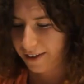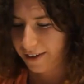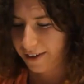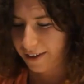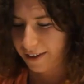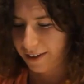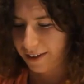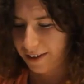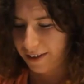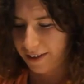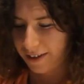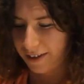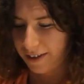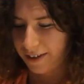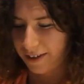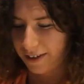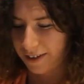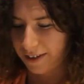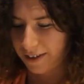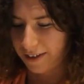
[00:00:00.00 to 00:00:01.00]

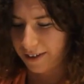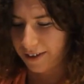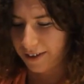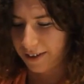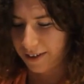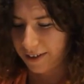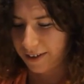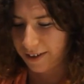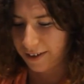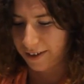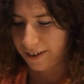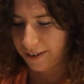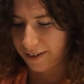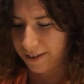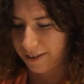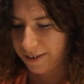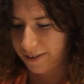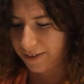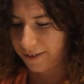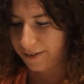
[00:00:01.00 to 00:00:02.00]

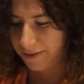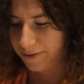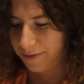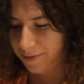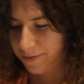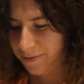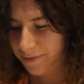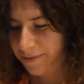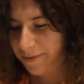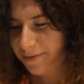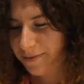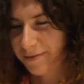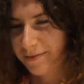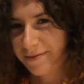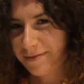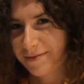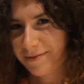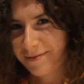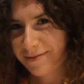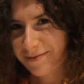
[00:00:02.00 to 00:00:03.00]

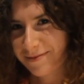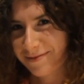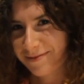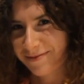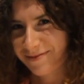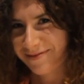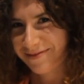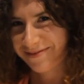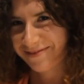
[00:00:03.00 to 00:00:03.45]
(silent)